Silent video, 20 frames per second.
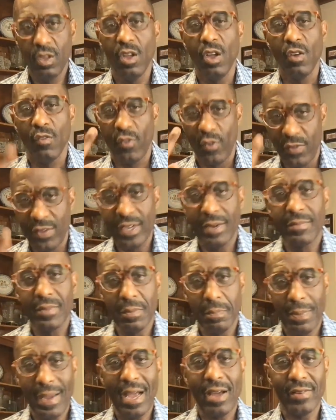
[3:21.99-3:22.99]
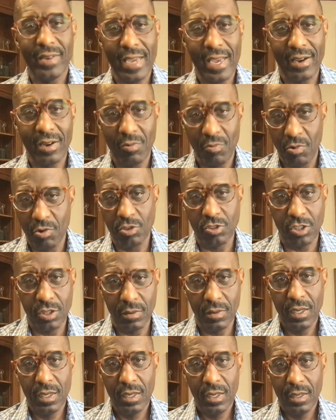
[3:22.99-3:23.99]
for them to bow down and worship
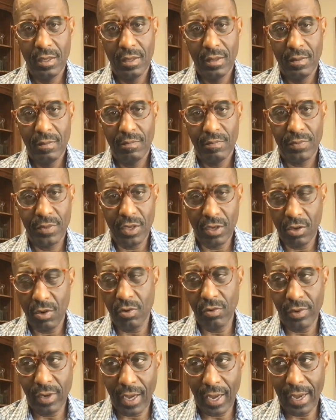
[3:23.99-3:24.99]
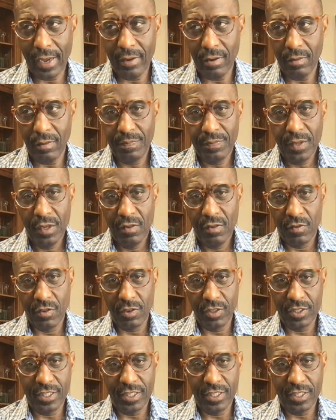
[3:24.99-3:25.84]
the golden idol. Verse